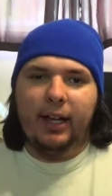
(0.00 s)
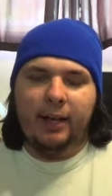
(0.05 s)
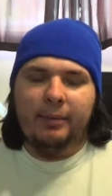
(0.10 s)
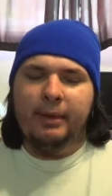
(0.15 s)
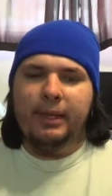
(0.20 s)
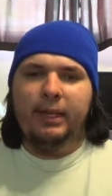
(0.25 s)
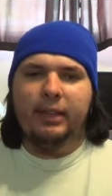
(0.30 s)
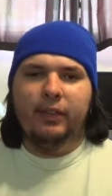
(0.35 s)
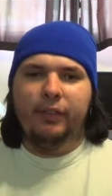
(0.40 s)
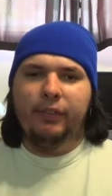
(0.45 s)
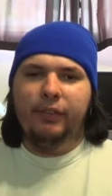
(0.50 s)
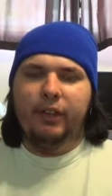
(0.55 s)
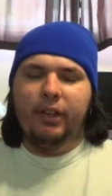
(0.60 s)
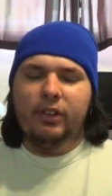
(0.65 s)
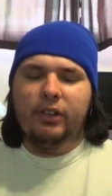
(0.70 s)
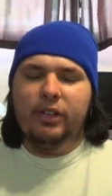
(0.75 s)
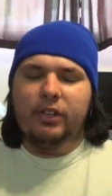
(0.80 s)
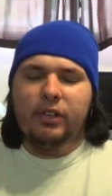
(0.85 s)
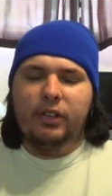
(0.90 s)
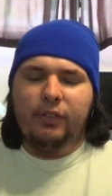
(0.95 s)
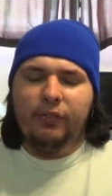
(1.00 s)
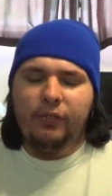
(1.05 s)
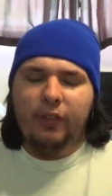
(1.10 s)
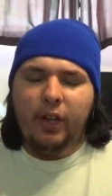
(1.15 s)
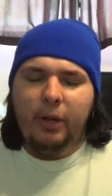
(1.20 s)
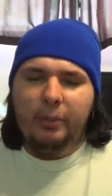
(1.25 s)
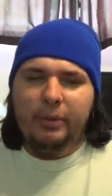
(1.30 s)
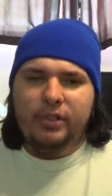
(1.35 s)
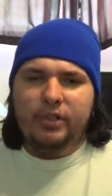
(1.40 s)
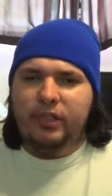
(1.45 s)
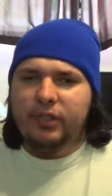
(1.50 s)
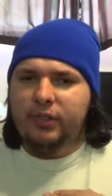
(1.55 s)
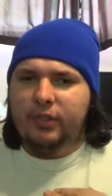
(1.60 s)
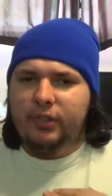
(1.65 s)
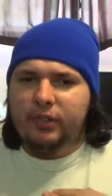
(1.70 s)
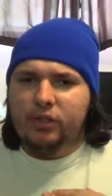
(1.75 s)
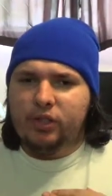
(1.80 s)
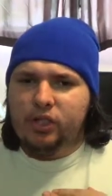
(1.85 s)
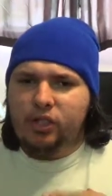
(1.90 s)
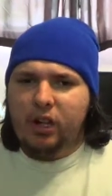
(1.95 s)
I mean, the film is just
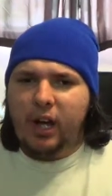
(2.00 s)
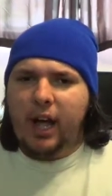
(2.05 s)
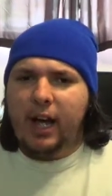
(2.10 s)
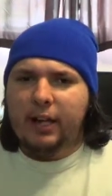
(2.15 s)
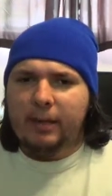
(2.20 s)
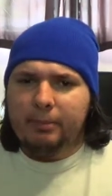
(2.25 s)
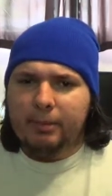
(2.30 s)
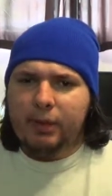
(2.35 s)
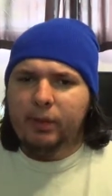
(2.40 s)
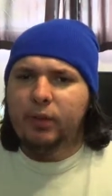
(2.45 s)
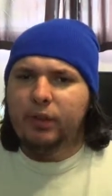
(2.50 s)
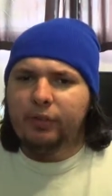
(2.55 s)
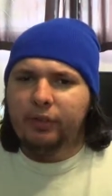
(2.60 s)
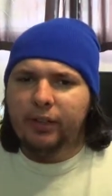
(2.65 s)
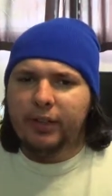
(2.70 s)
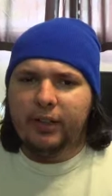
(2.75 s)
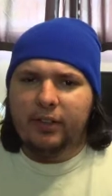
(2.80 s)
shot beautifully.